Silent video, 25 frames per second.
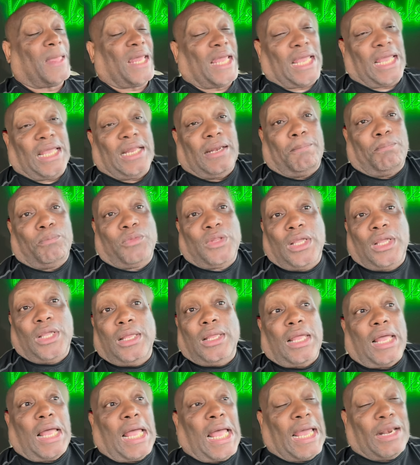And
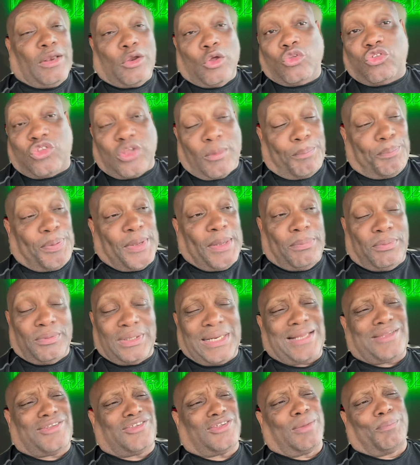I know some people,
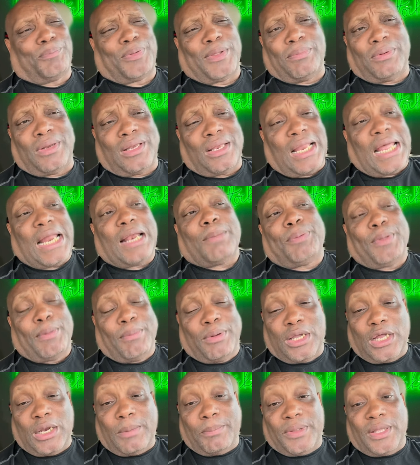not some people, a lot of
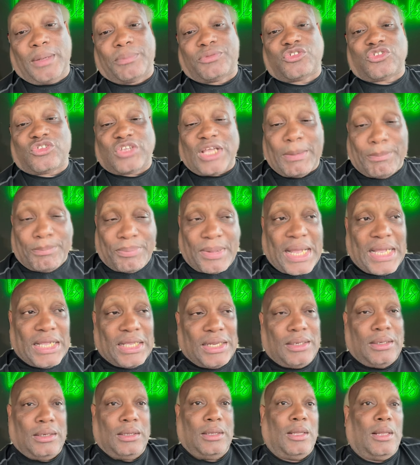people are going to be upset by
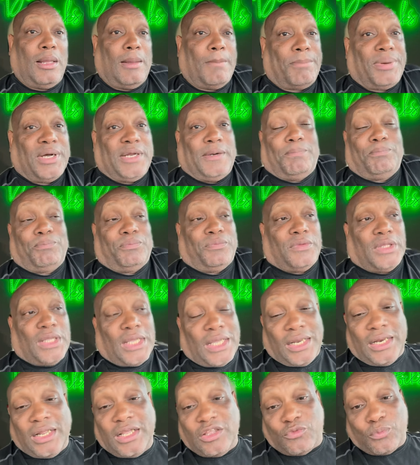it, but
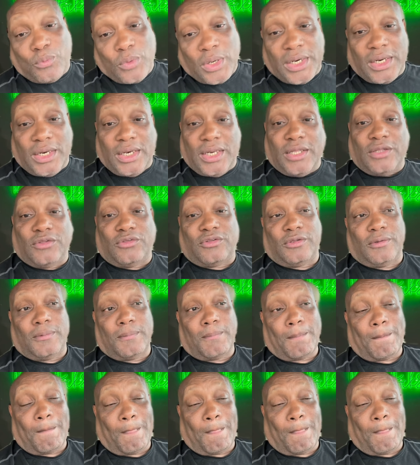it is what it is.